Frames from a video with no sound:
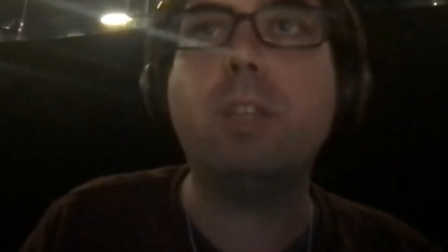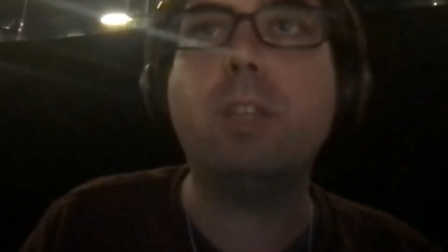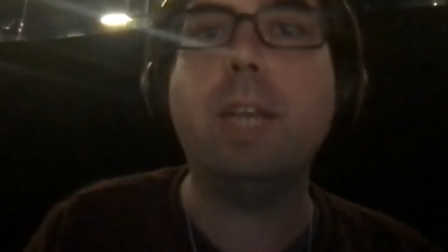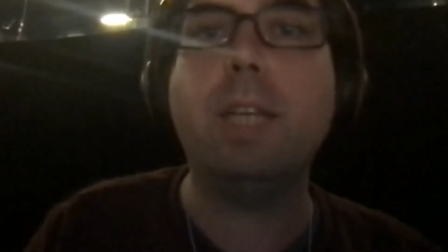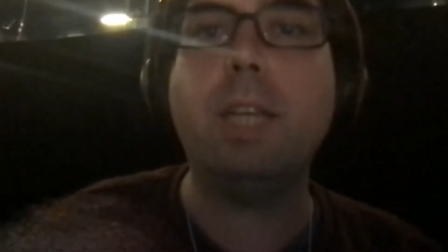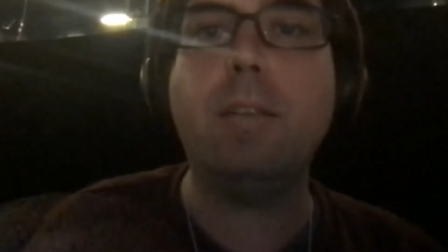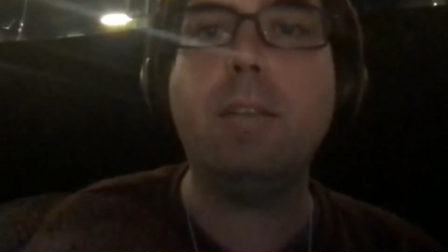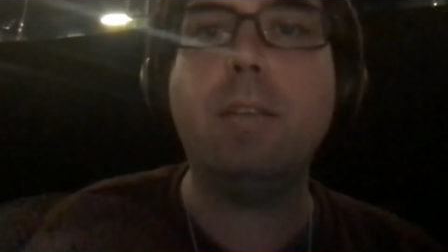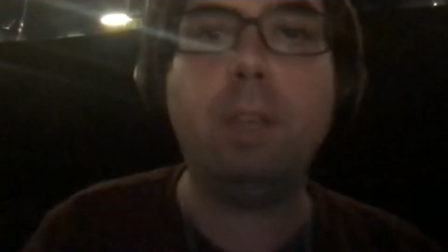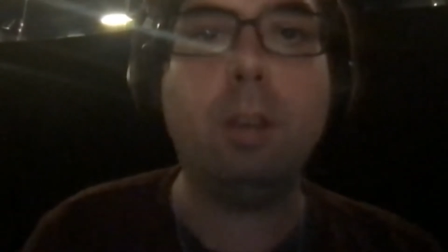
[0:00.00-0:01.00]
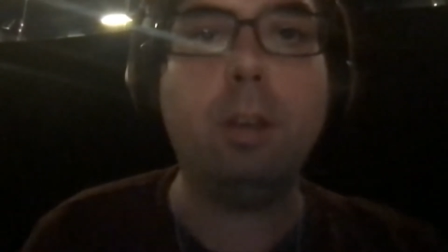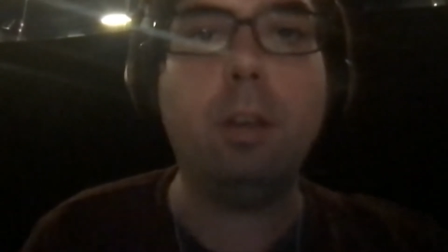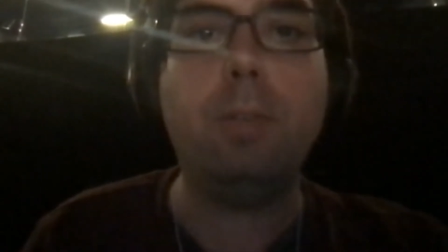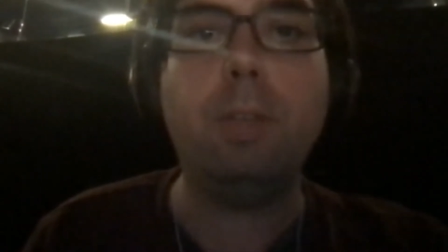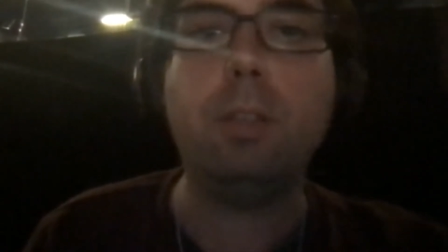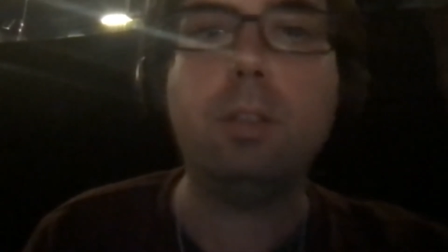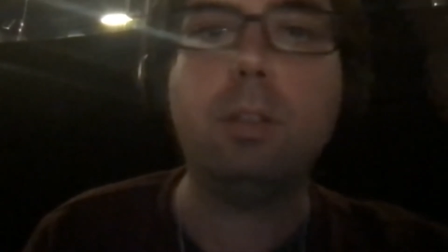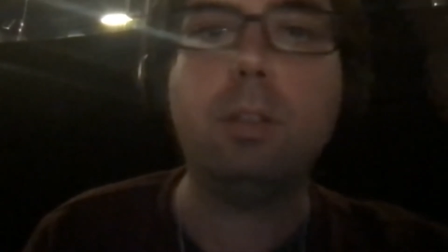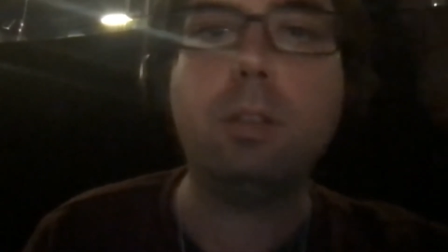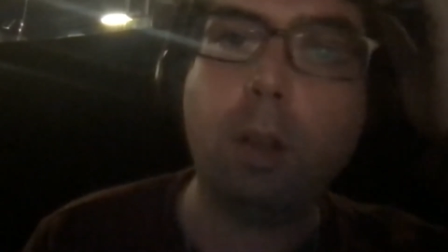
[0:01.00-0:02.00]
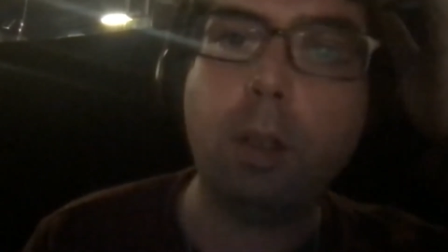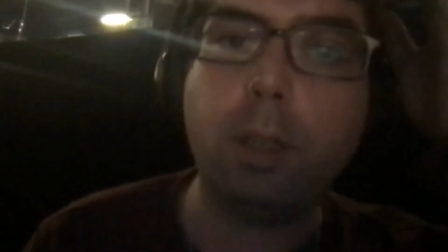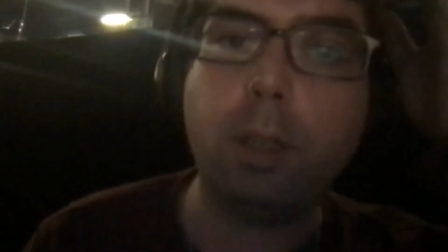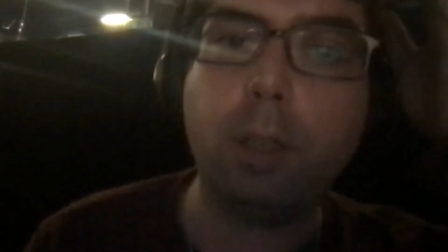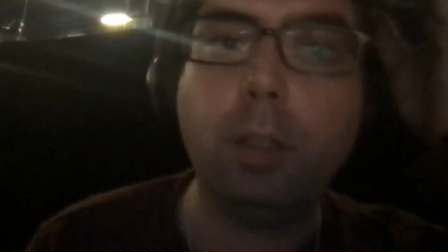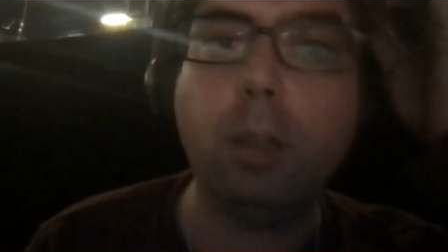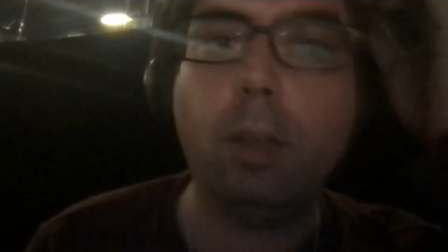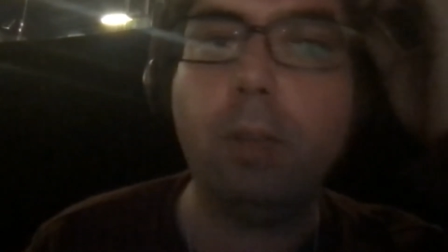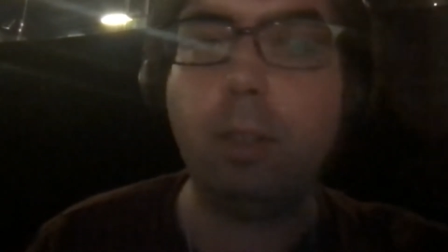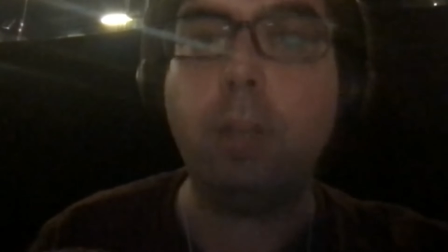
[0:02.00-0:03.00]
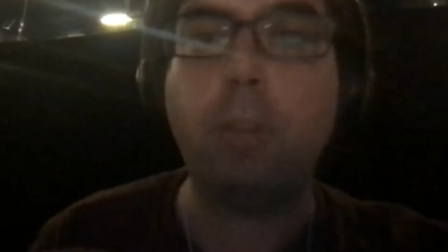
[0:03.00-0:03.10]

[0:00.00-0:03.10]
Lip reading: stressed connectivity on offense all season.